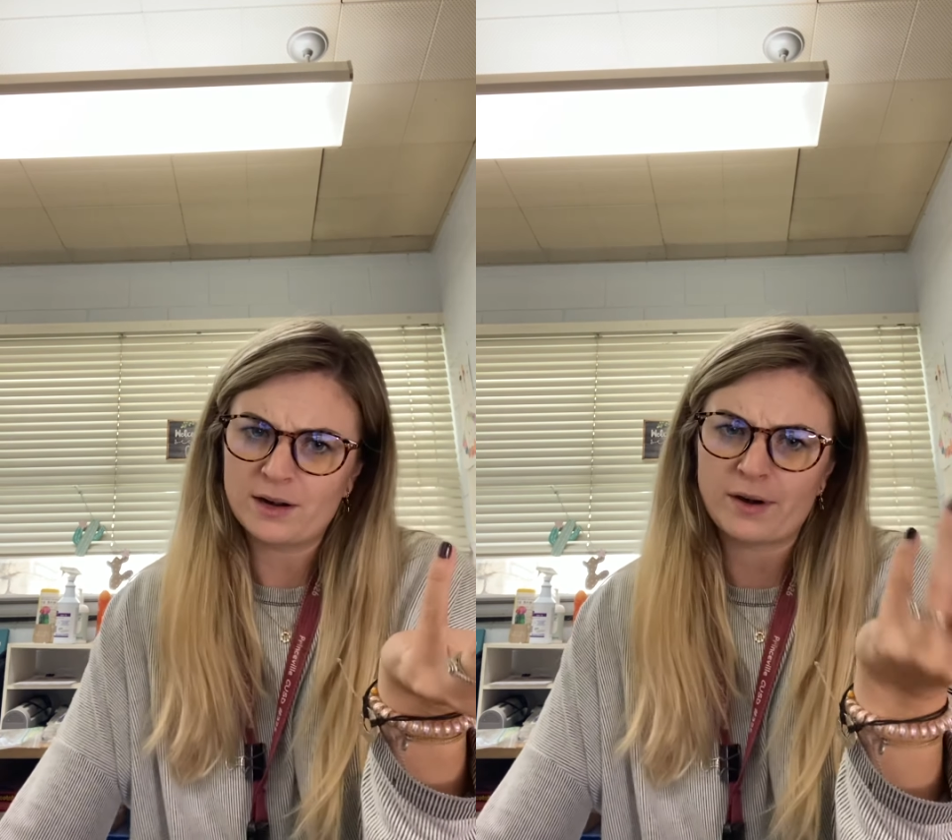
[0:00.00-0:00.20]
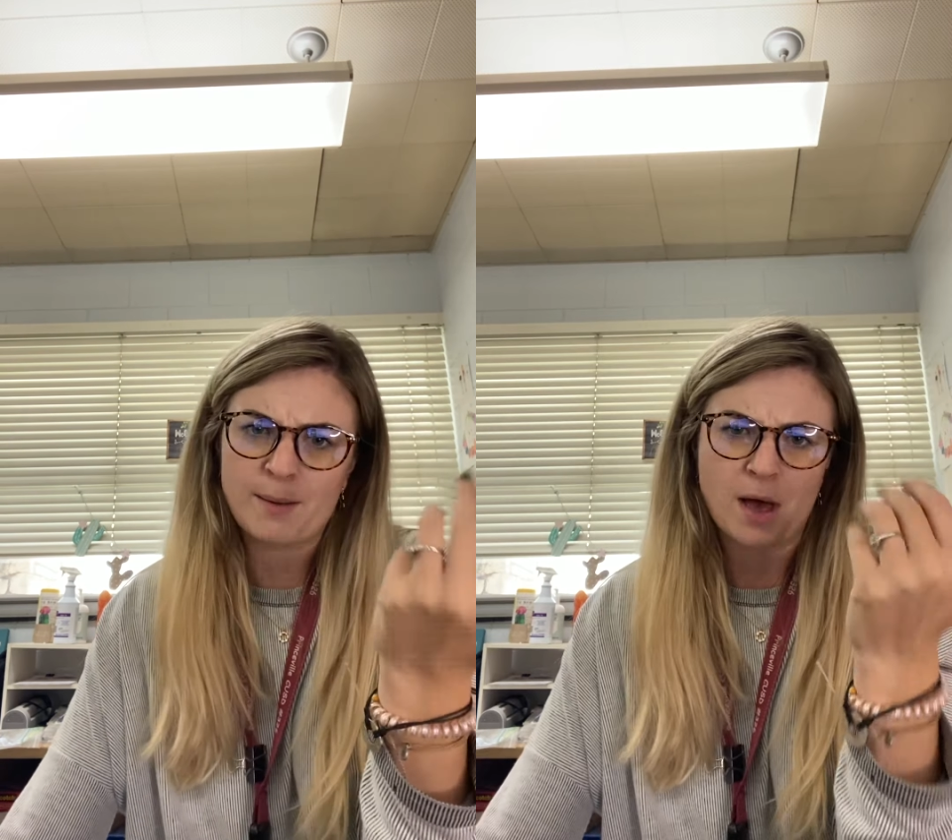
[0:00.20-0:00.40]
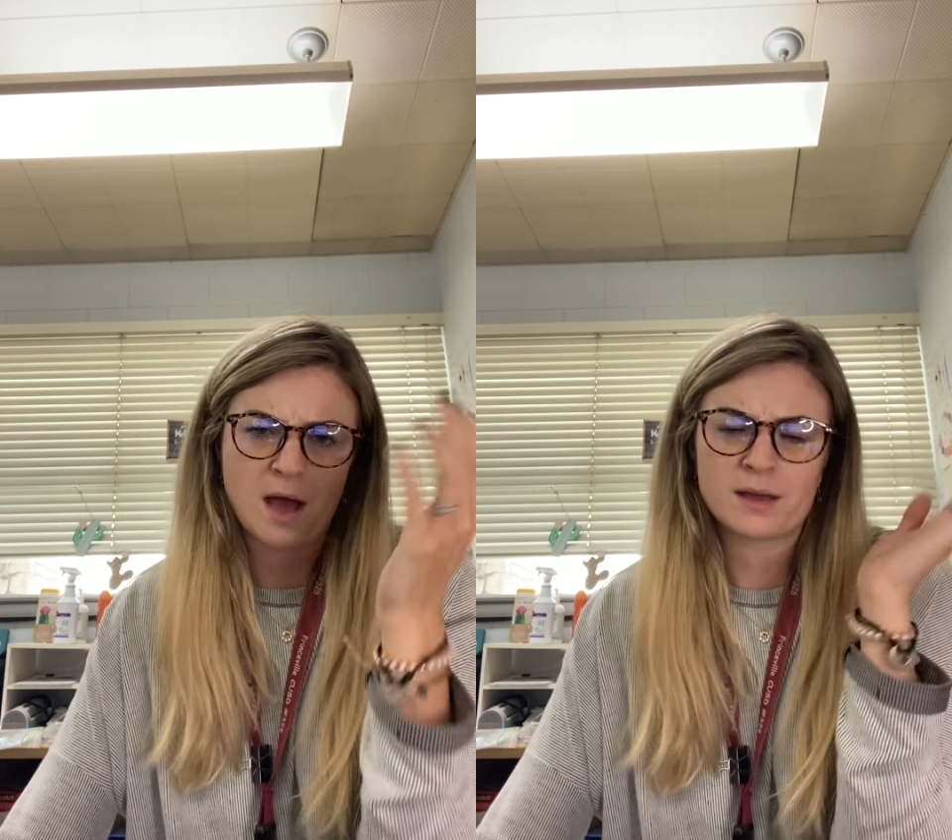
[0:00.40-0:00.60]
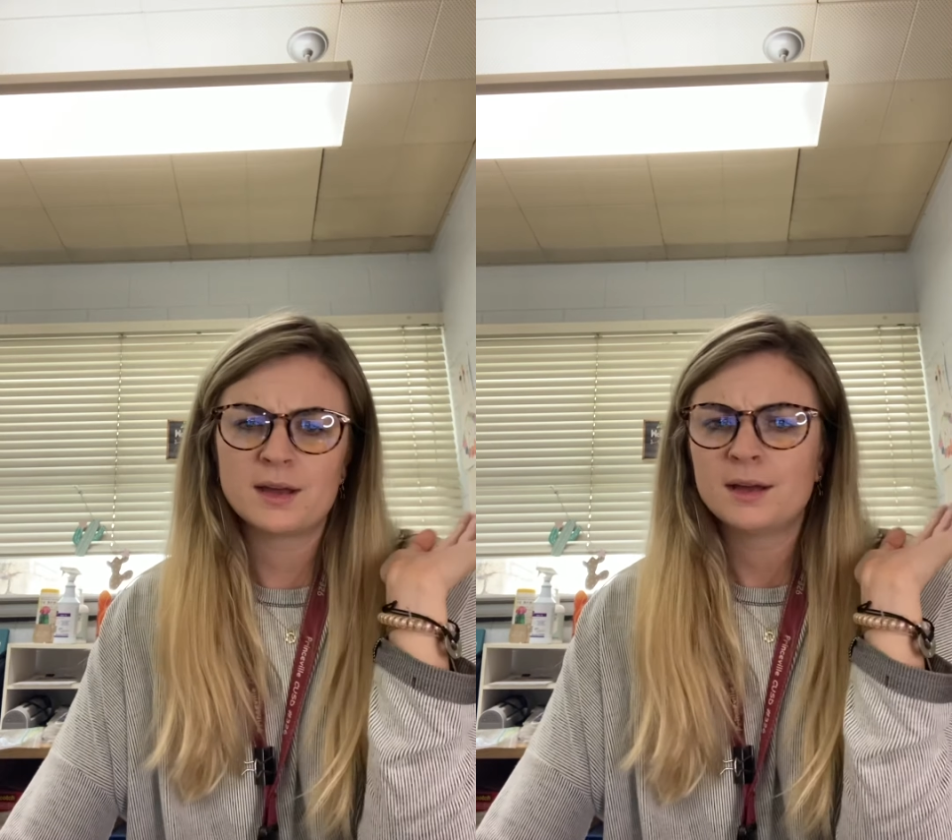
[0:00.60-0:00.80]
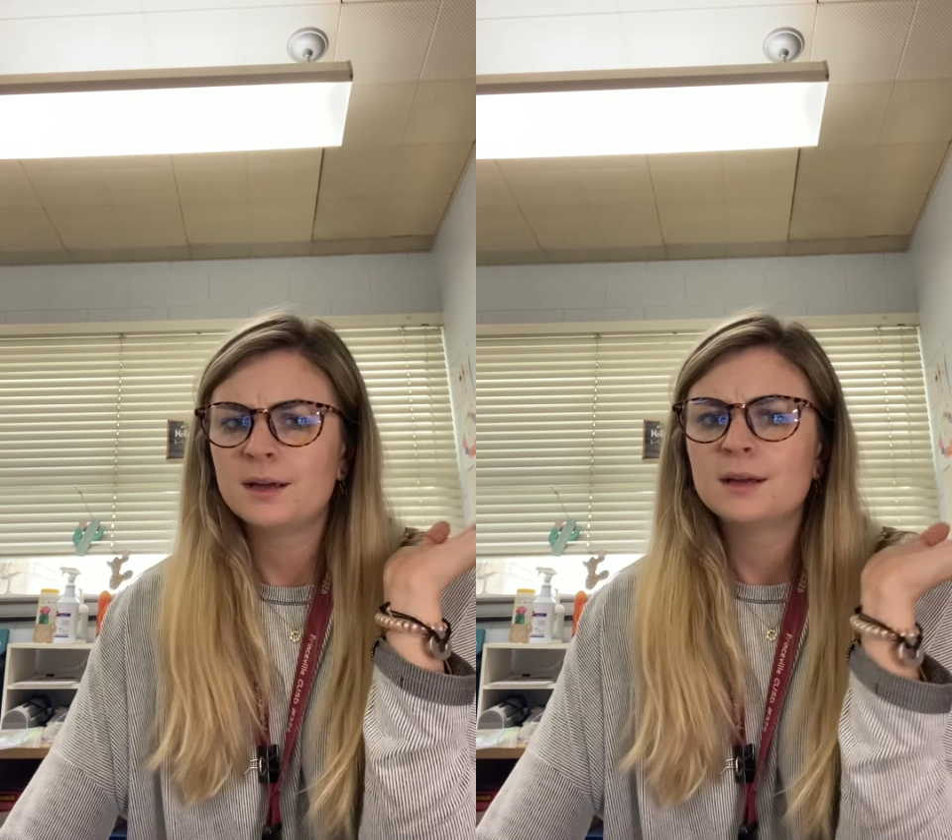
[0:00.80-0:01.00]
grandma,
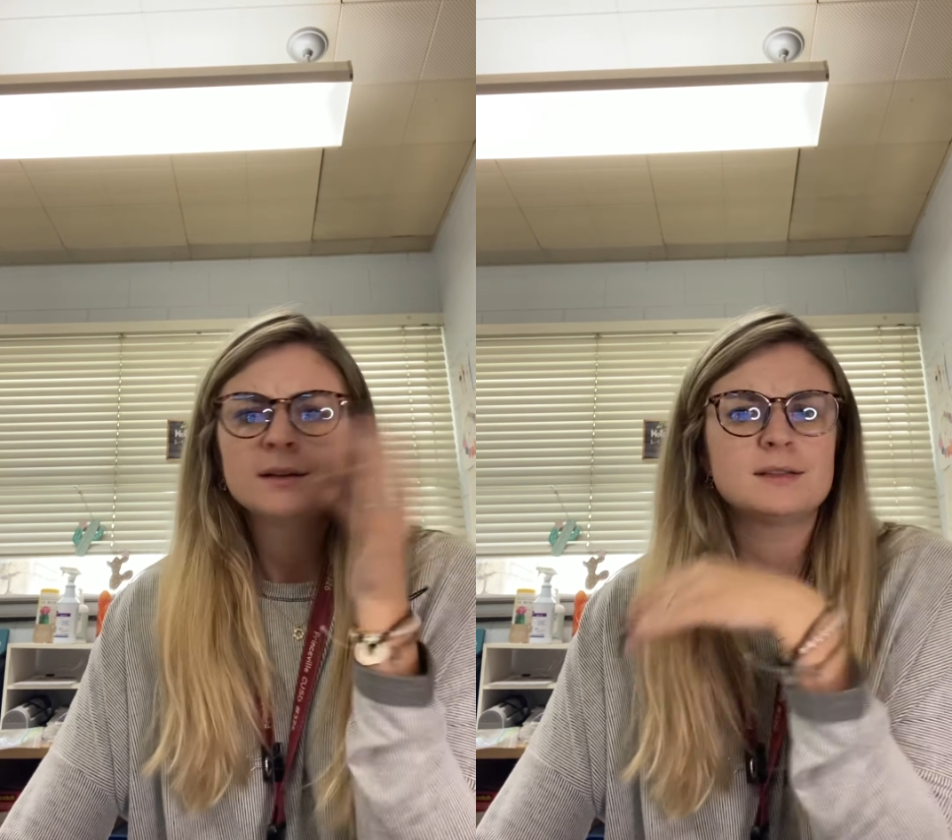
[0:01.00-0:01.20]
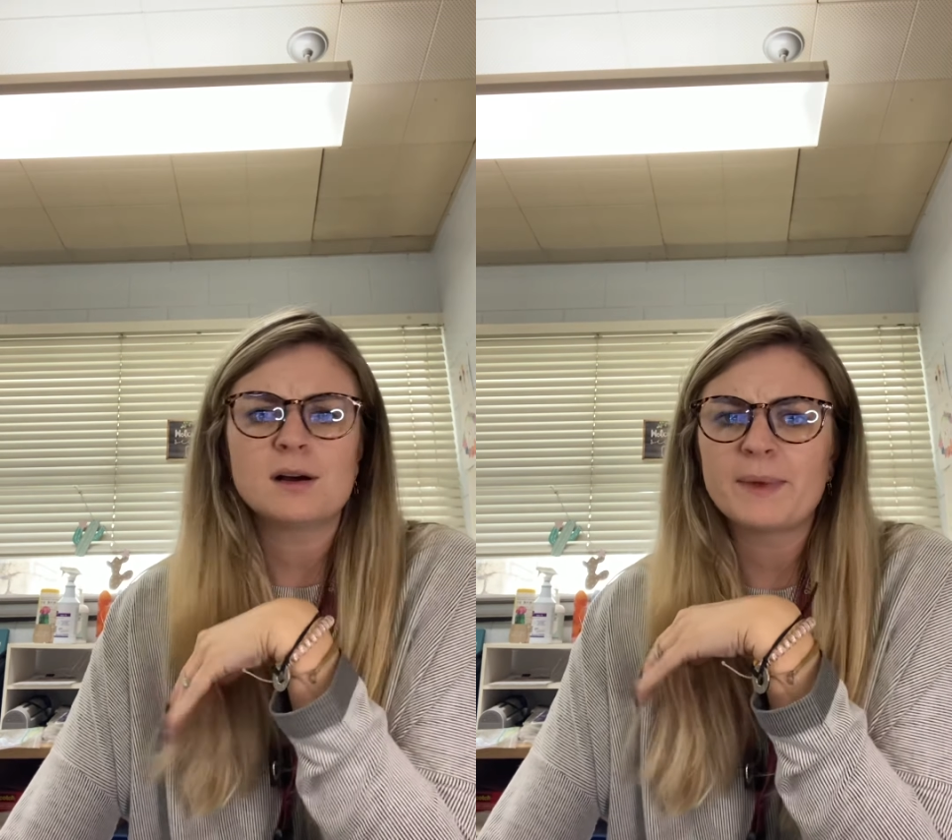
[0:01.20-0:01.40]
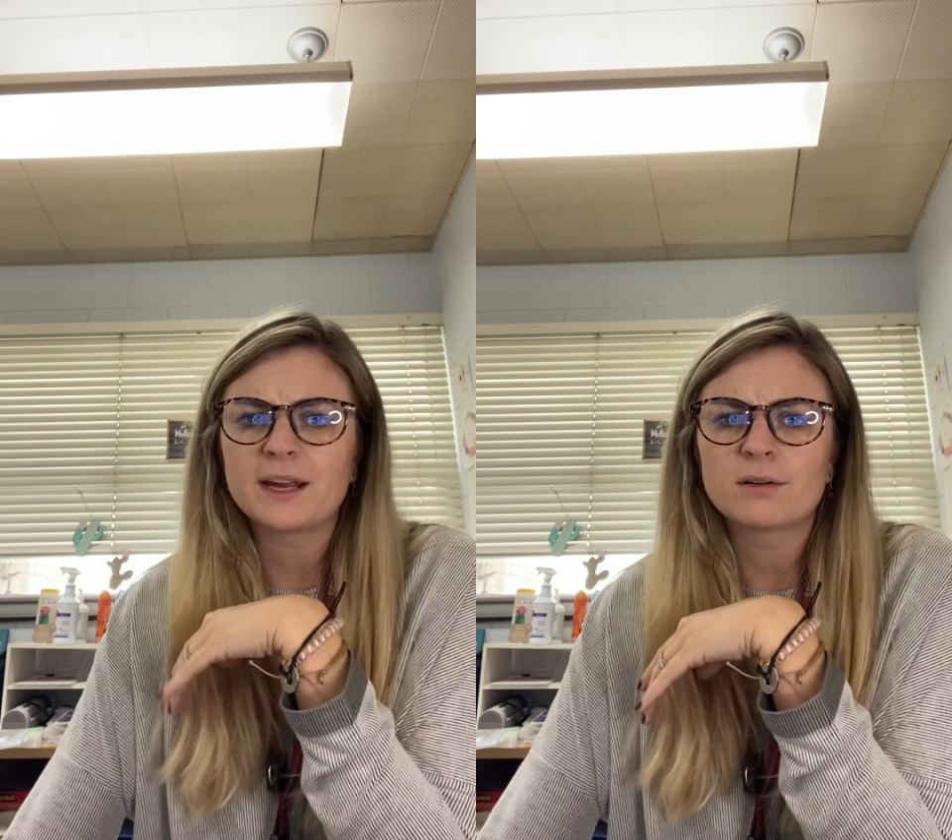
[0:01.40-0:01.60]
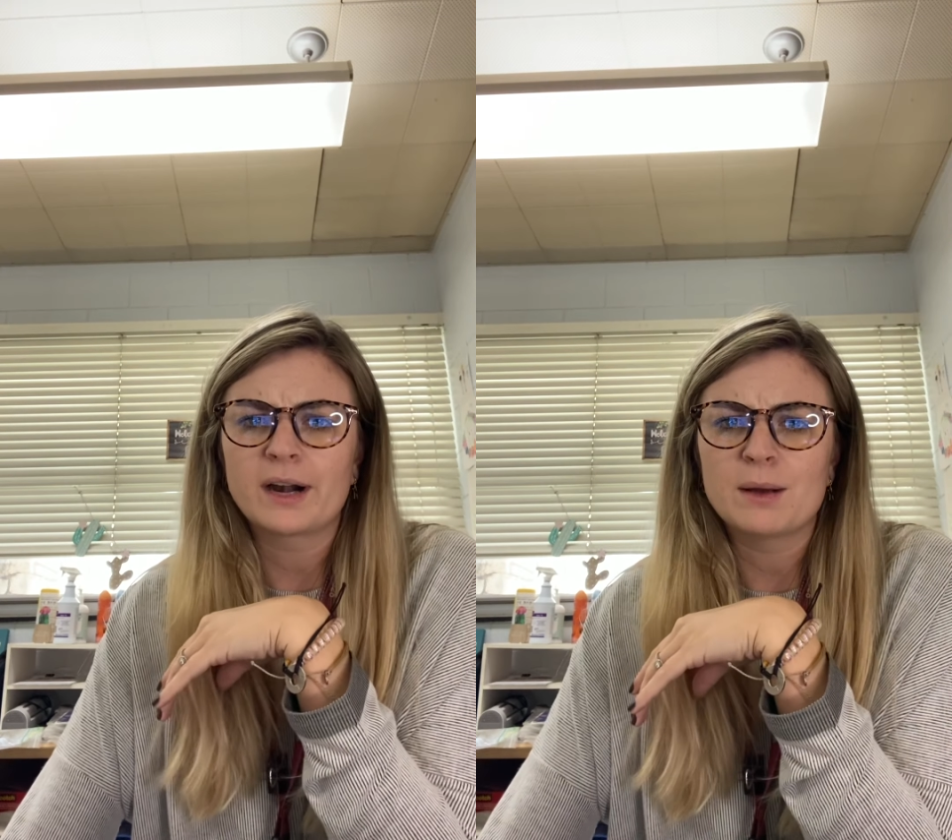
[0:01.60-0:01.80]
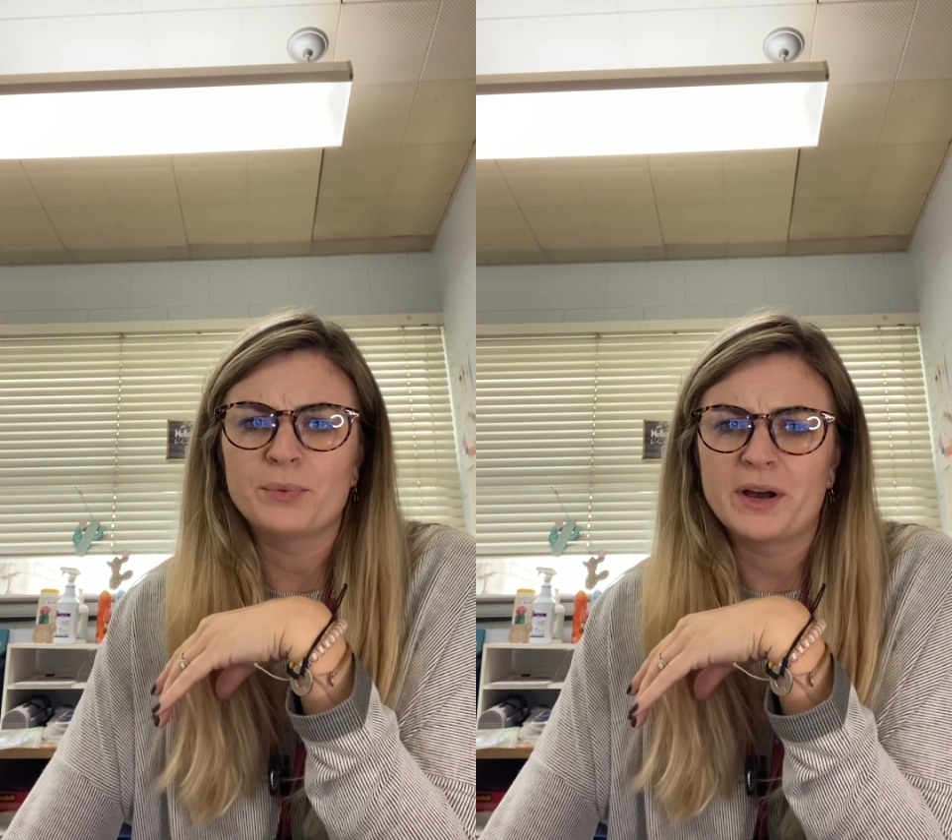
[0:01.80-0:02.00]
don't make a
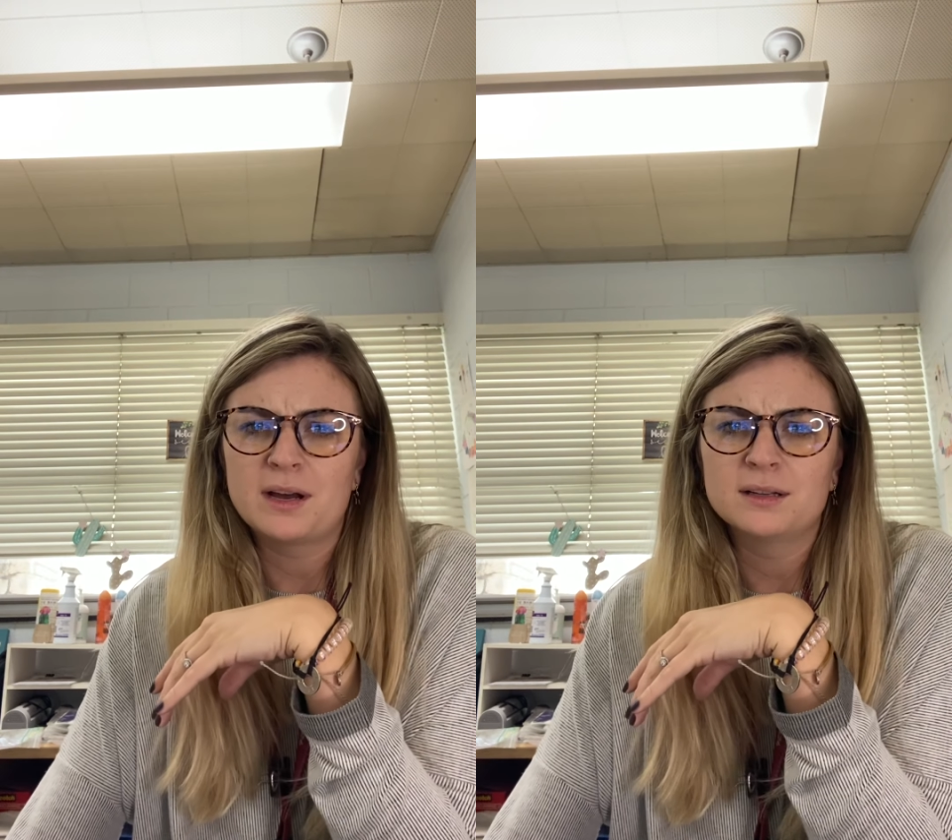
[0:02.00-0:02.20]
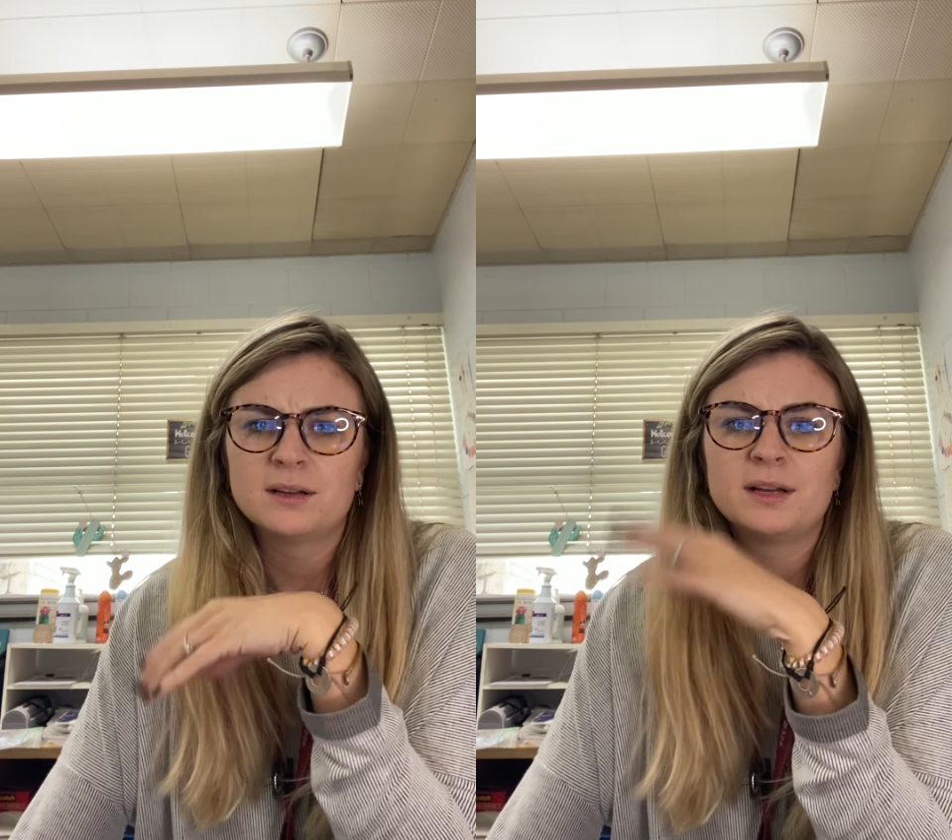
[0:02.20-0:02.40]
grandpa.